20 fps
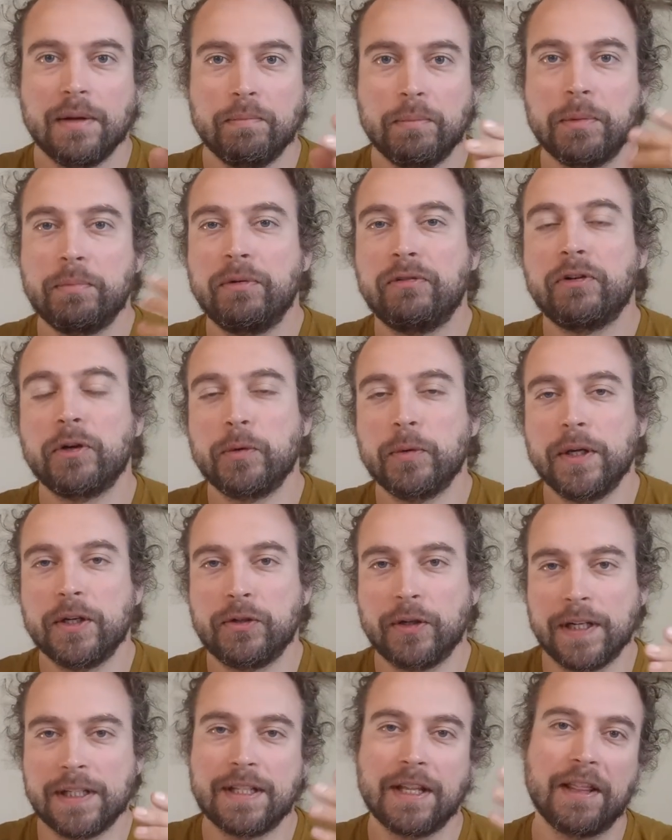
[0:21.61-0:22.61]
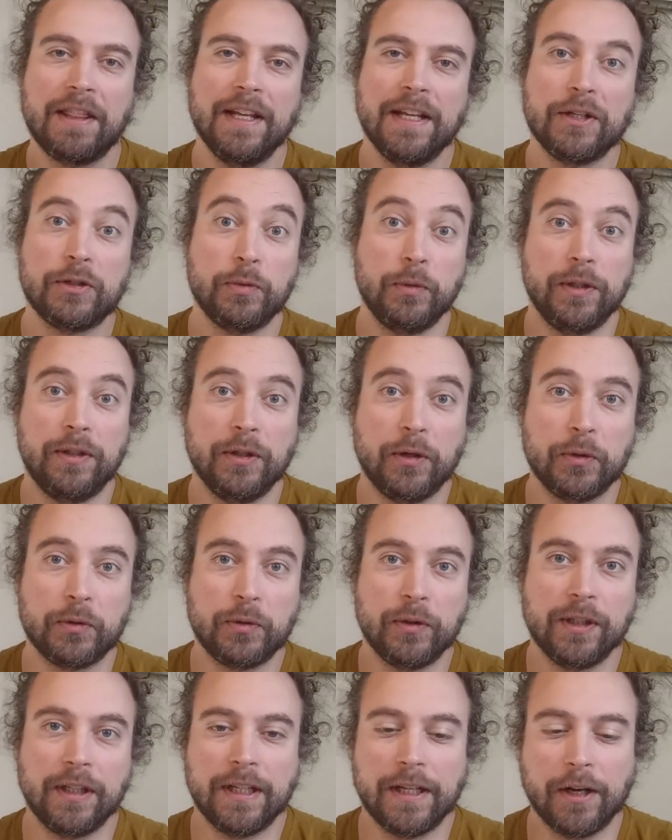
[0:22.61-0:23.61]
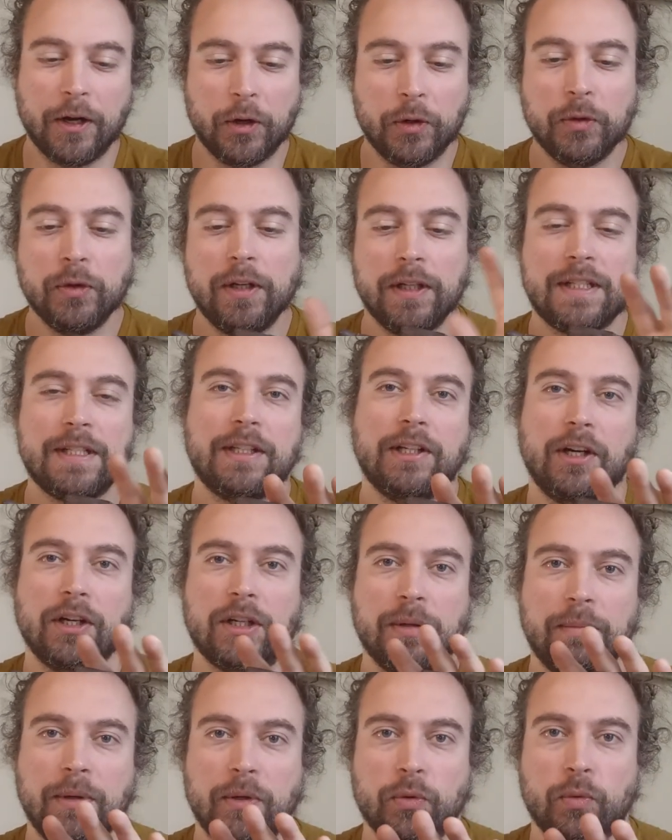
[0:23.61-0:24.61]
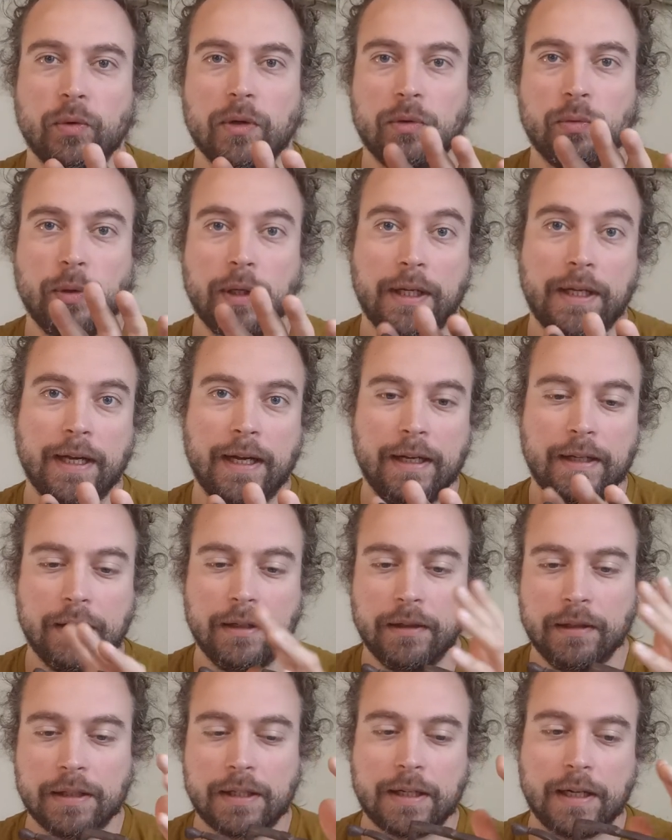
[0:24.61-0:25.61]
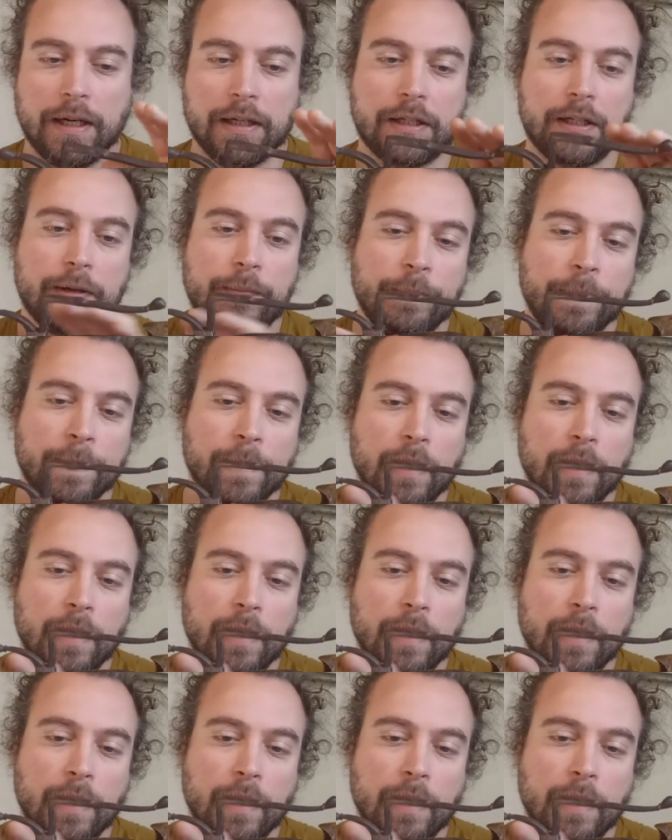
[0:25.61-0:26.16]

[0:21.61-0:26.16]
But before we address the things we don't really know, let's talk about what we can discuss.